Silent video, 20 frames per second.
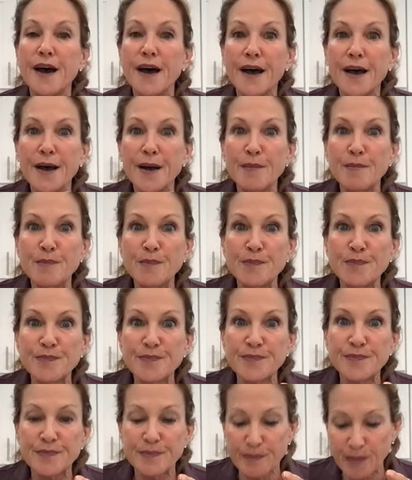Um,
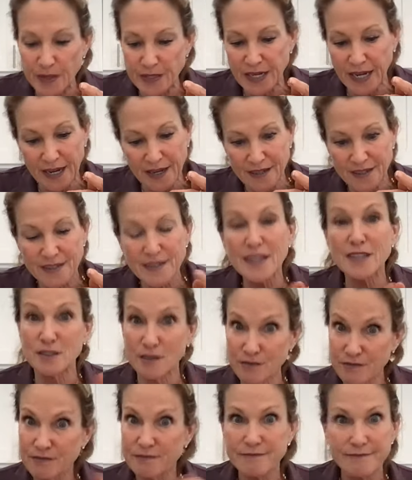but yeah,
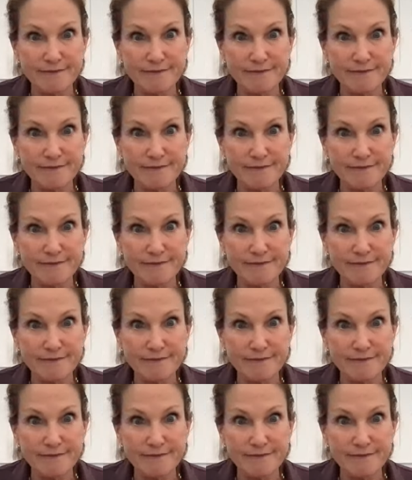that's